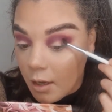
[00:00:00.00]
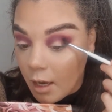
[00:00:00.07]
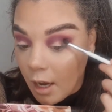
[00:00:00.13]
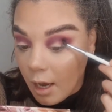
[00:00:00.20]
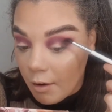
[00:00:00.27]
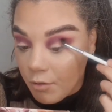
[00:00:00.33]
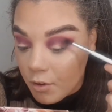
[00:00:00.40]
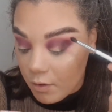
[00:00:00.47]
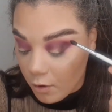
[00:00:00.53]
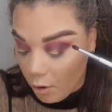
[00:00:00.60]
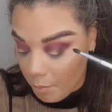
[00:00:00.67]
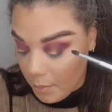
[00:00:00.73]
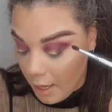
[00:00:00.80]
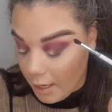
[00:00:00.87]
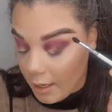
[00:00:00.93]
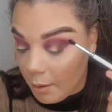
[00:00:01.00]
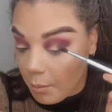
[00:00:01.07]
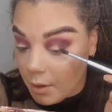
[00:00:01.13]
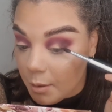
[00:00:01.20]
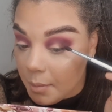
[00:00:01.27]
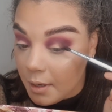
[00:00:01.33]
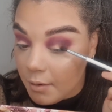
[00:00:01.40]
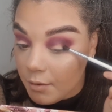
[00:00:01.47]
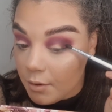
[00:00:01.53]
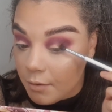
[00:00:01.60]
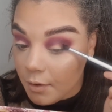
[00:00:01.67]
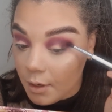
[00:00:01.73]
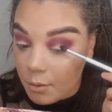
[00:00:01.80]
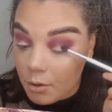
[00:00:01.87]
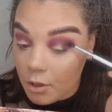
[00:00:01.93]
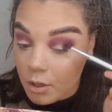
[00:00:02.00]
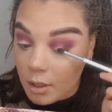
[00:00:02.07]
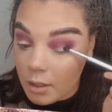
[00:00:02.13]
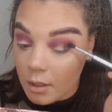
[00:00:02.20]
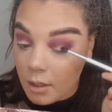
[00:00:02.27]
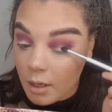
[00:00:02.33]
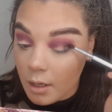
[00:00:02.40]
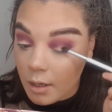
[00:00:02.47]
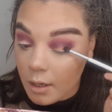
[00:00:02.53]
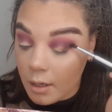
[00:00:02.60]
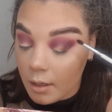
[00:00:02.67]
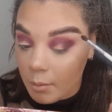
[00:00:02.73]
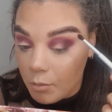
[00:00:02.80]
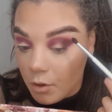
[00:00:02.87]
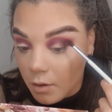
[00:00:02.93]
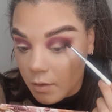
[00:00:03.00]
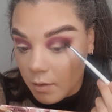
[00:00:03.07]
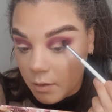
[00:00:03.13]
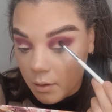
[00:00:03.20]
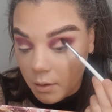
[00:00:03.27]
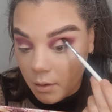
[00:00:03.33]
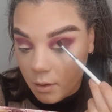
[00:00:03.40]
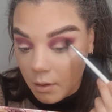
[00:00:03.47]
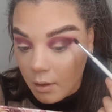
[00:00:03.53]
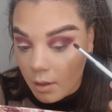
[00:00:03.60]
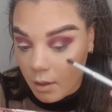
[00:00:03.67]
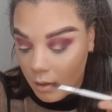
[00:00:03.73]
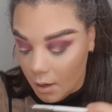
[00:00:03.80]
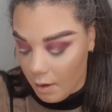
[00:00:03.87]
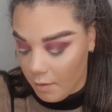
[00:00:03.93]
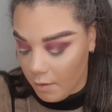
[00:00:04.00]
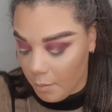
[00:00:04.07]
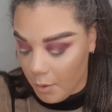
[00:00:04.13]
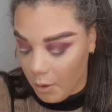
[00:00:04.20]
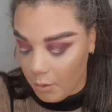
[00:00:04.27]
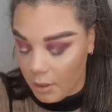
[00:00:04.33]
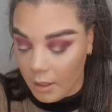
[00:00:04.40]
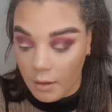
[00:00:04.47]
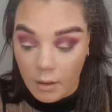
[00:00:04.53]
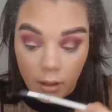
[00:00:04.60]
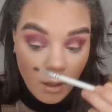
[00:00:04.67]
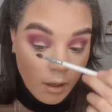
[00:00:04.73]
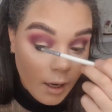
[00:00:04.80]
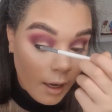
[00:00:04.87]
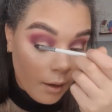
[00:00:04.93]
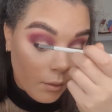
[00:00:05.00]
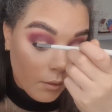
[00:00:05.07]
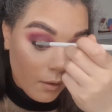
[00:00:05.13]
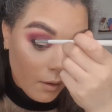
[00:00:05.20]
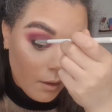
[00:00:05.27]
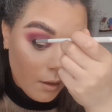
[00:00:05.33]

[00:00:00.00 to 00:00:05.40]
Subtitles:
I've just gone back in with a bit of Devotion, and I am just smoking the look out